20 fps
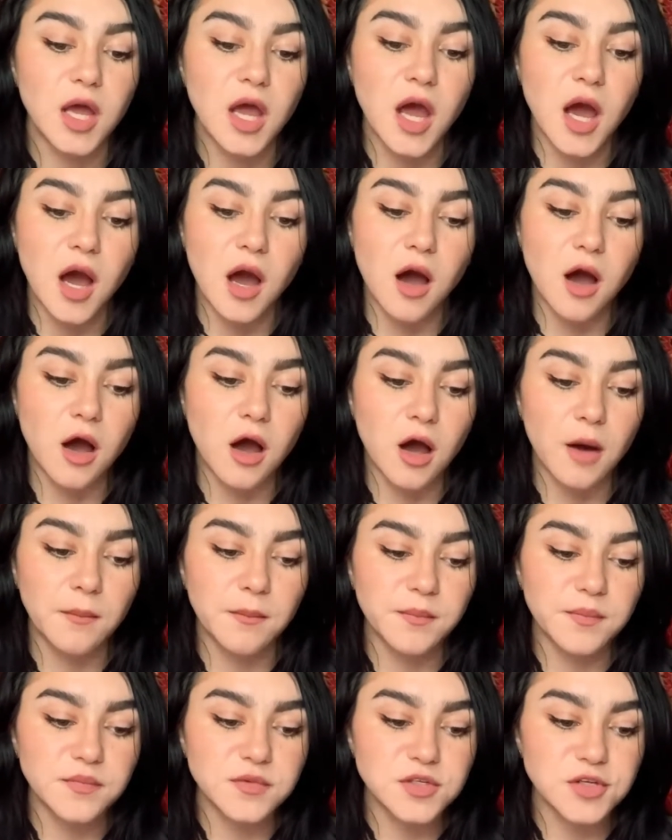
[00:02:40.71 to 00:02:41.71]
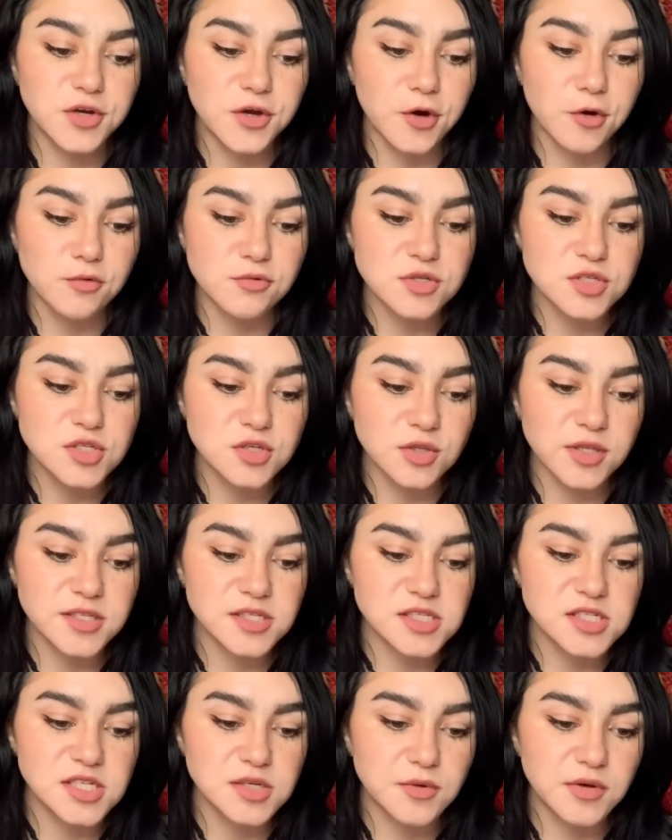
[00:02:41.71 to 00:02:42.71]
So let's
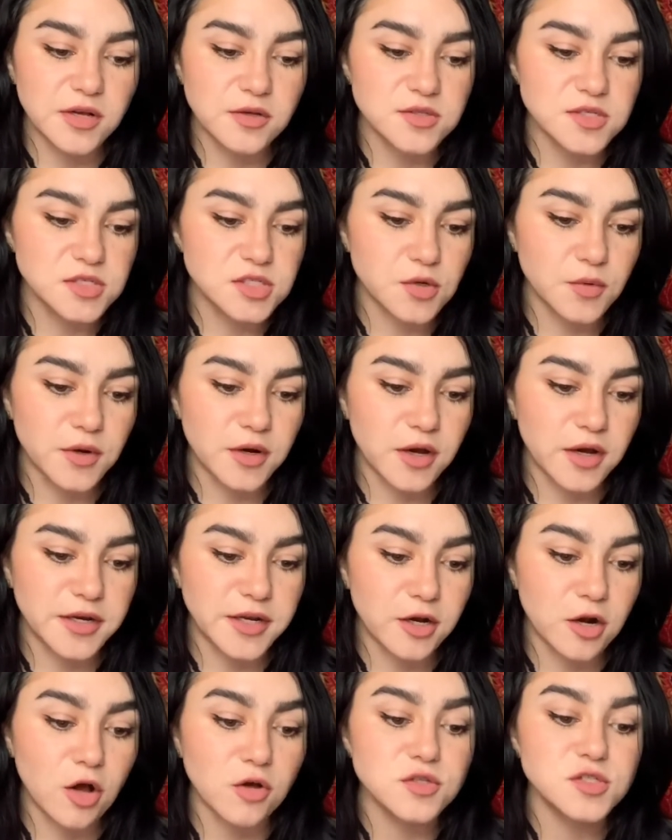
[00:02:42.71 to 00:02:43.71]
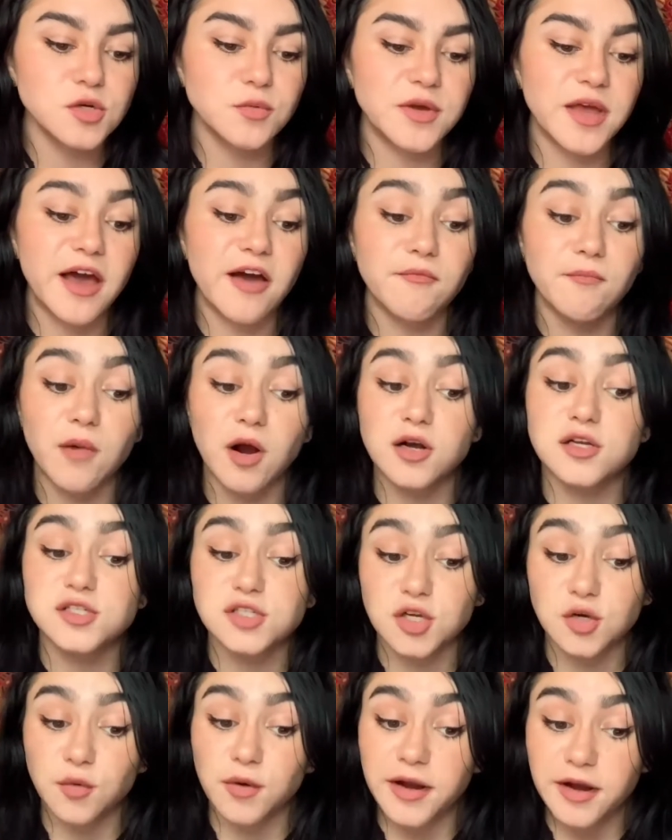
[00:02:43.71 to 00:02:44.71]
see what else is going on here. Also, we have Mars and
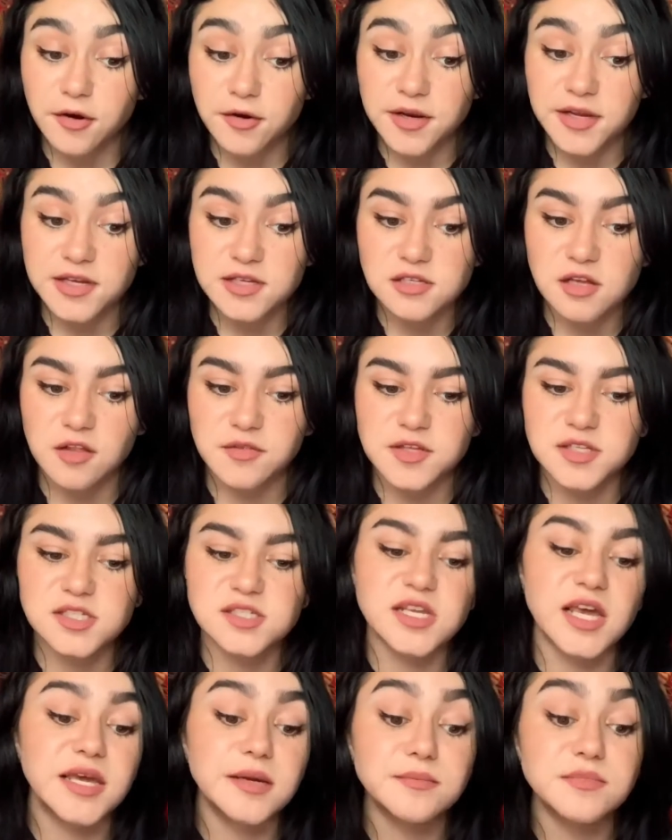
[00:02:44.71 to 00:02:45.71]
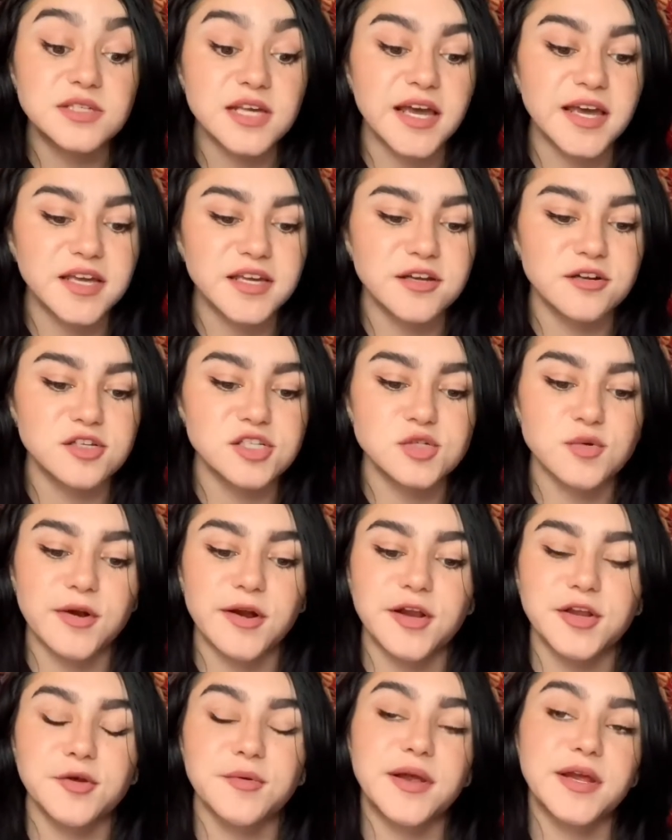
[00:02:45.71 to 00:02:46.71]
Aquarius on the same day here, squaring
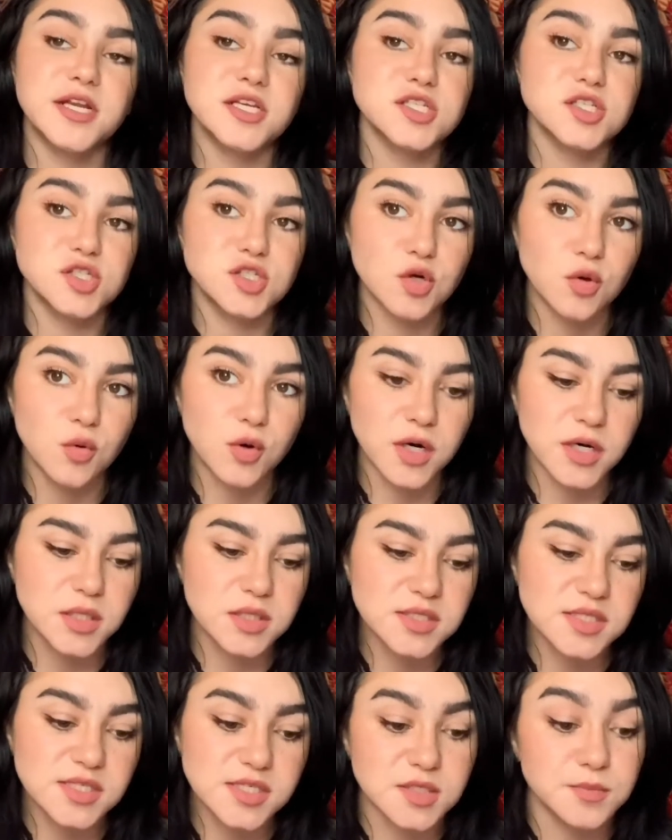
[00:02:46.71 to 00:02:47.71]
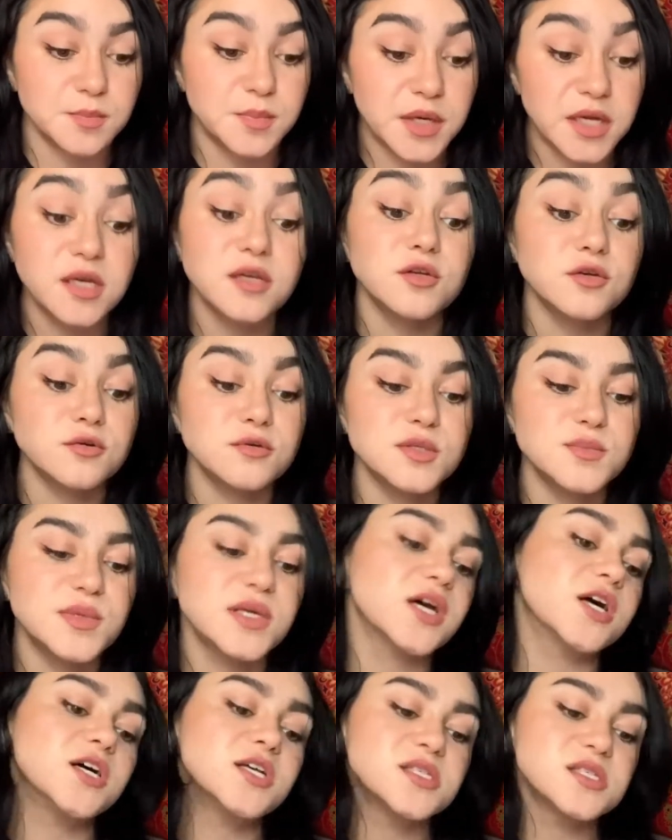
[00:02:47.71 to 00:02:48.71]
Uranus and Taurus. This is big news
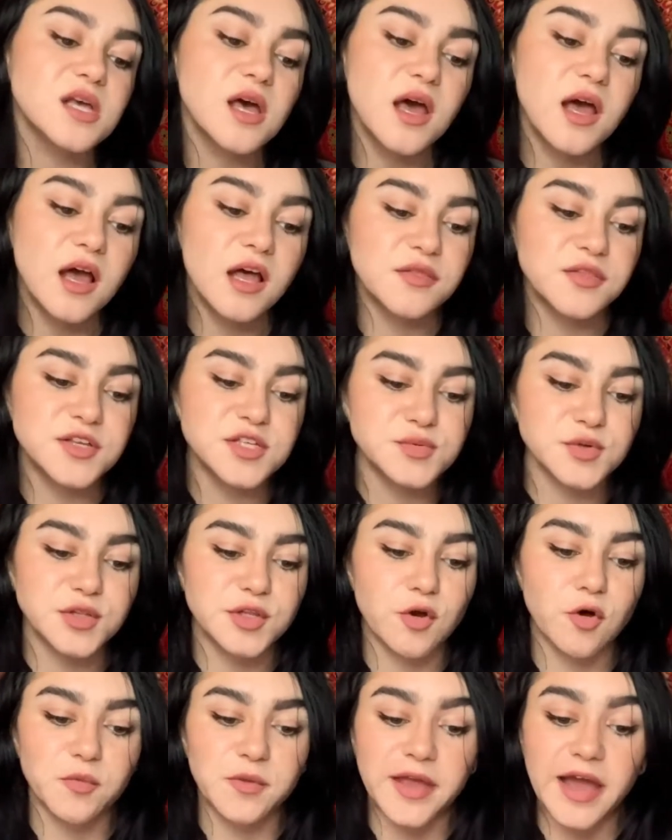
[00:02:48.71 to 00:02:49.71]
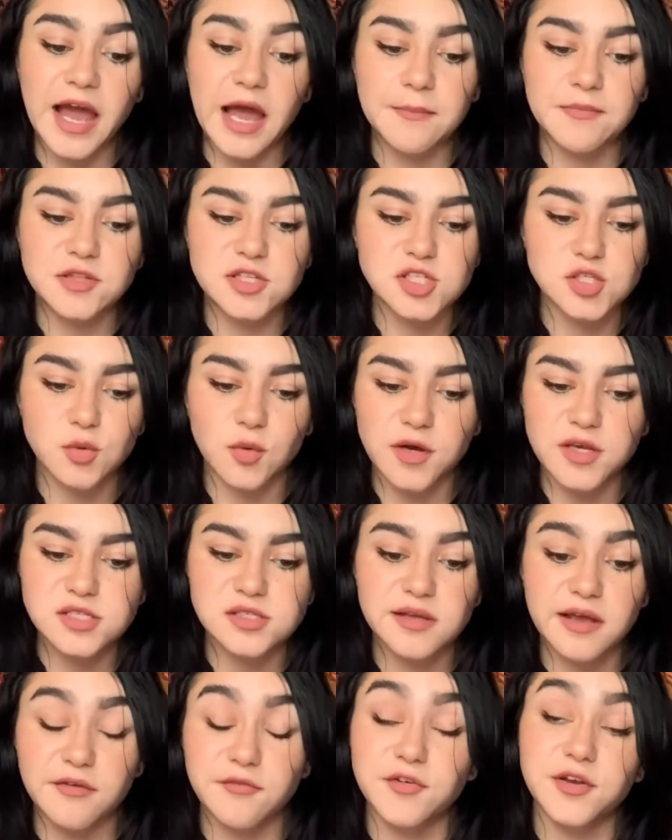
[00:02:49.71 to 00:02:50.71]
because this really only happens twice
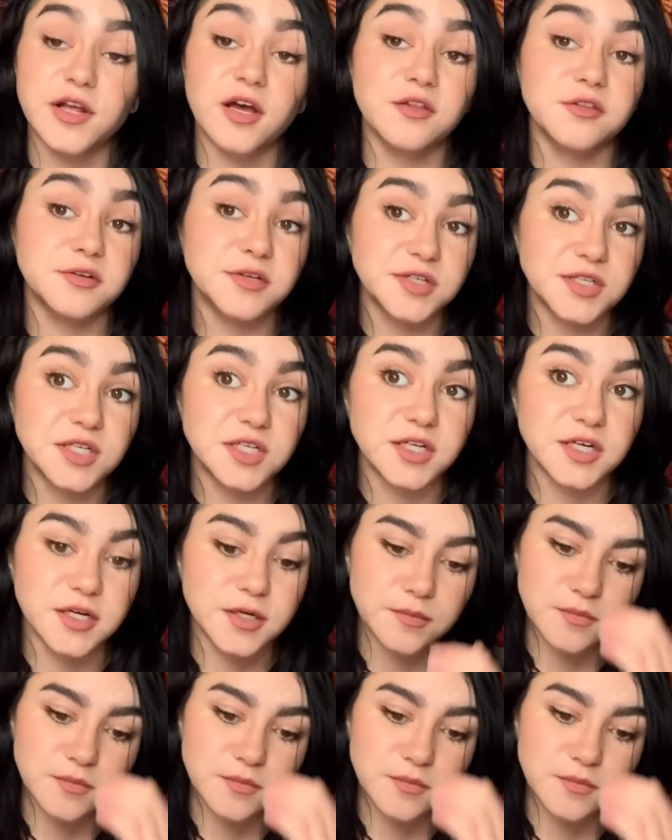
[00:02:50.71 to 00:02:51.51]
every other year.